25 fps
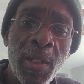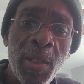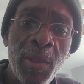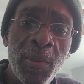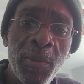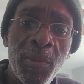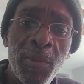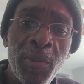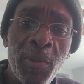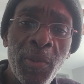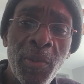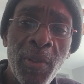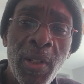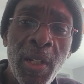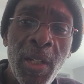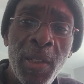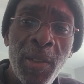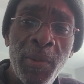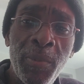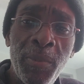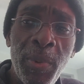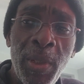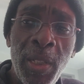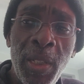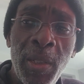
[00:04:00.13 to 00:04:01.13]
to
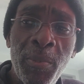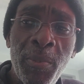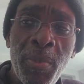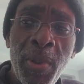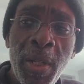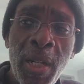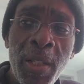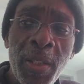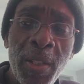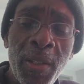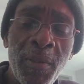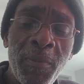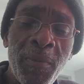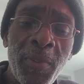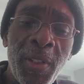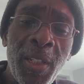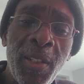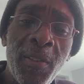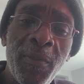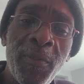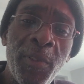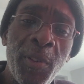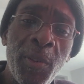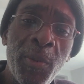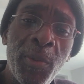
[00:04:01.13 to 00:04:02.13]
be a positive
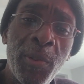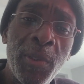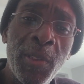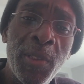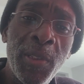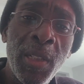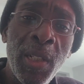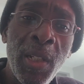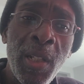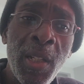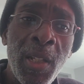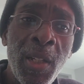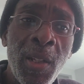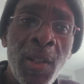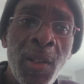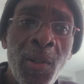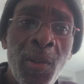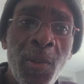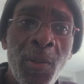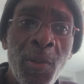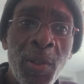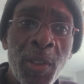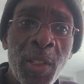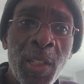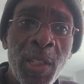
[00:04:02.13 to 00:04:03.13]
influence
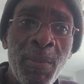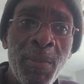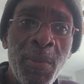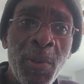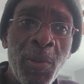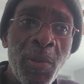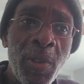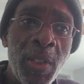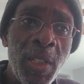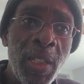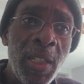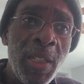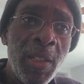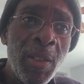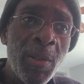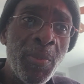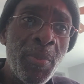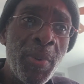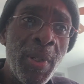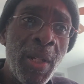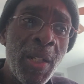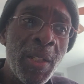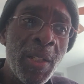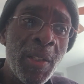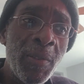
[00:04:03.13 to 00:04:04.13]
on the community and a
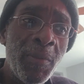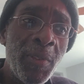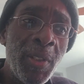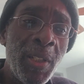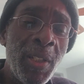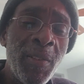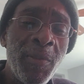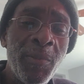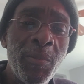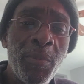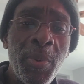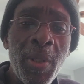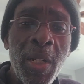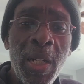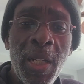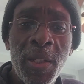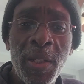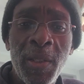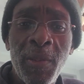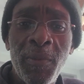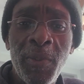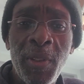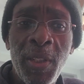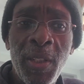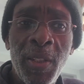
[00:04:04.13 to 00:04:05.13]

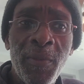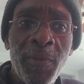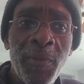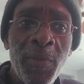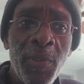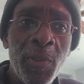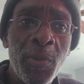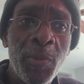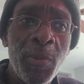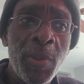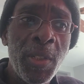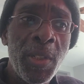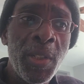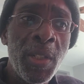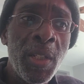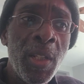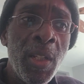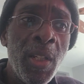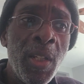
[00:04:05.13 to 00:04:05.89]
positive influence